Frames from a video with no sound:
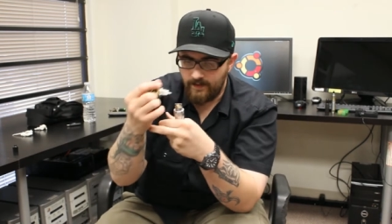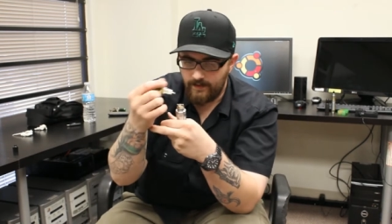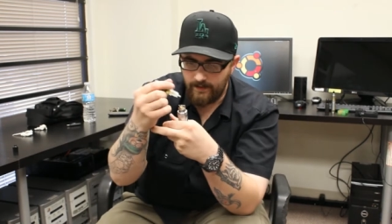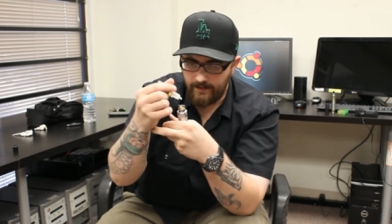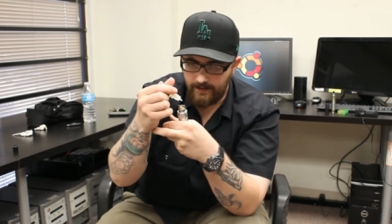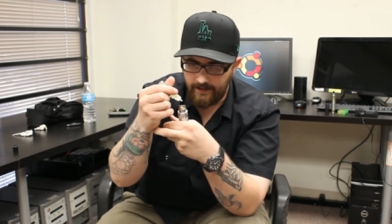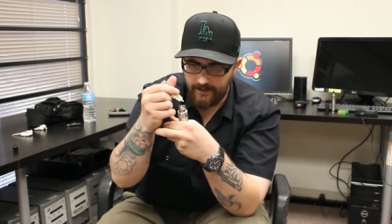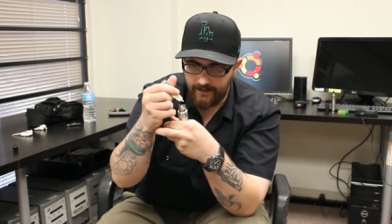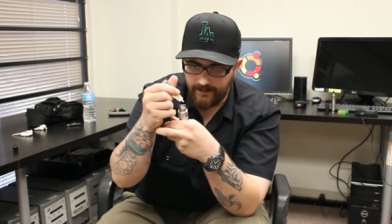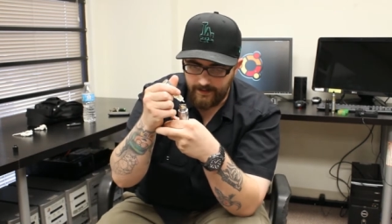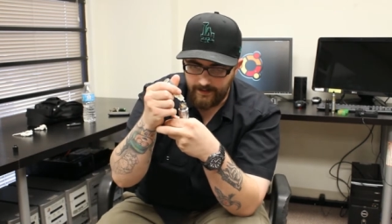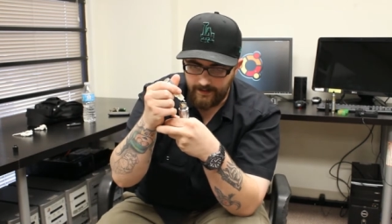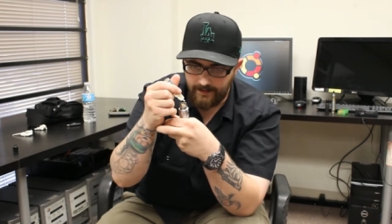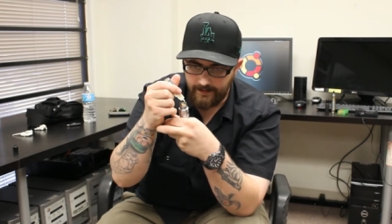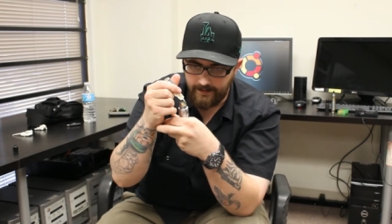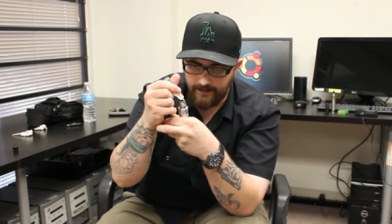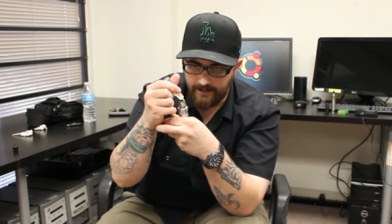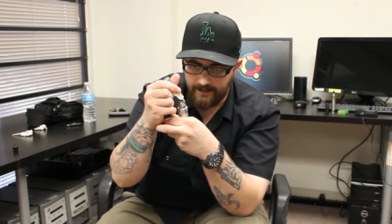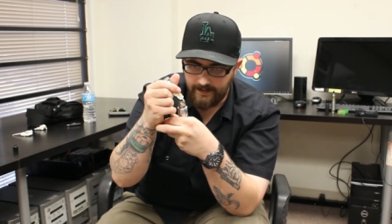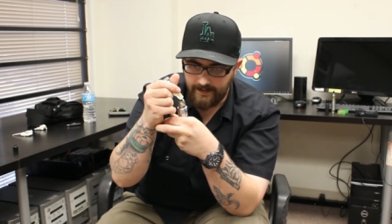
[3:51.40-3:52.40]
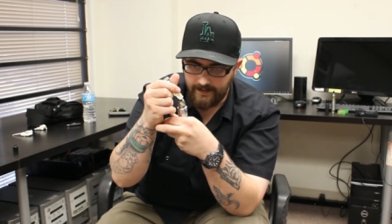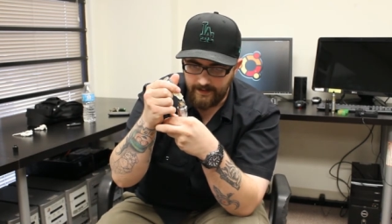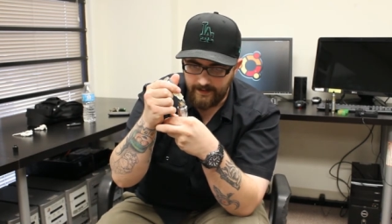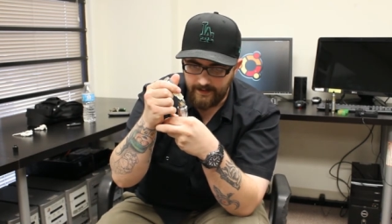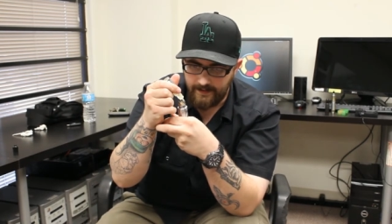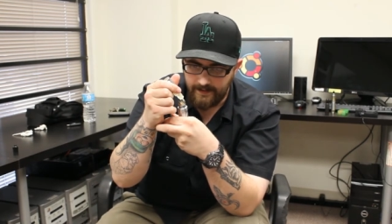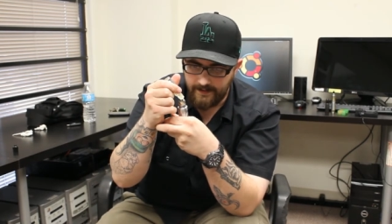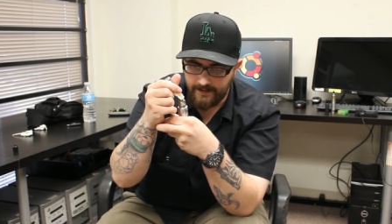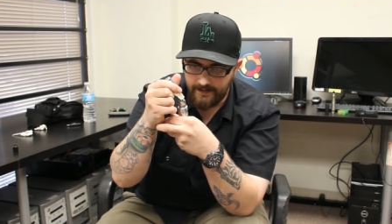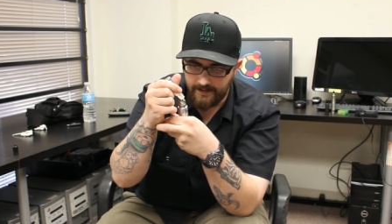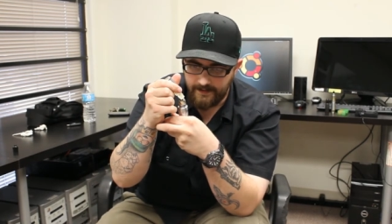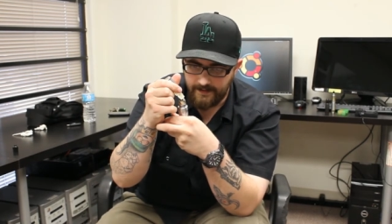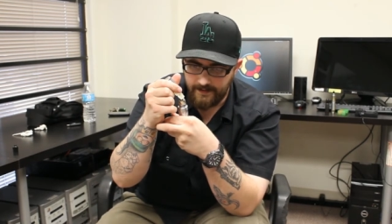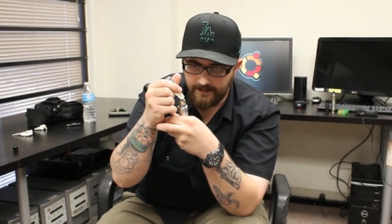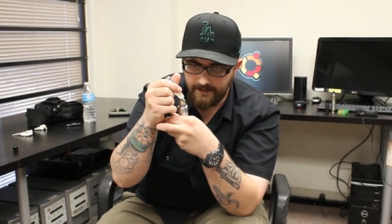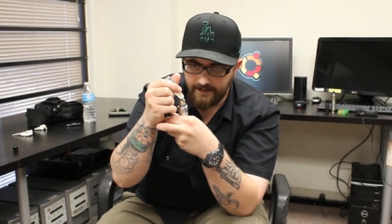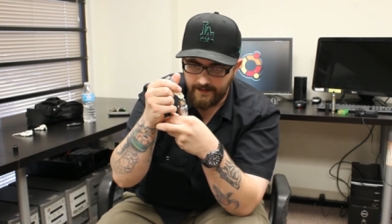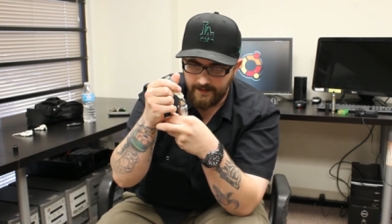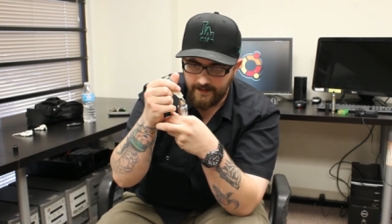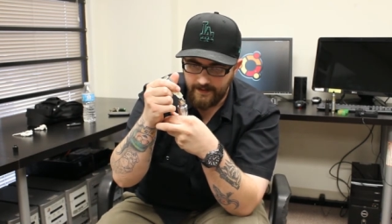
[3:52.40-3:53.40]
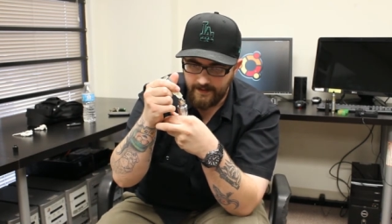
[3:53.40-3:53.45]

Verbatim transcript: Uh, in here